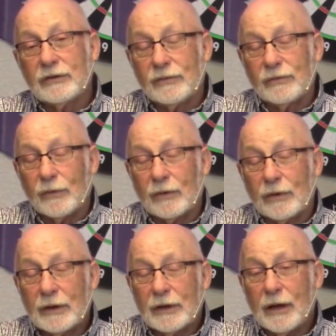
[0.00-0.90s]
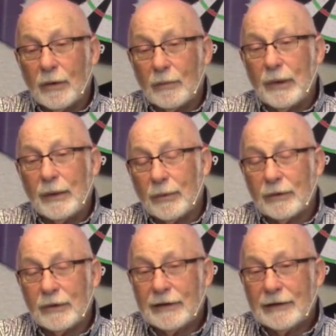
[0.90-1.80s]
for
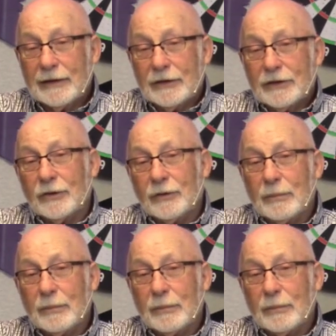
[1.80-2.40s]
people to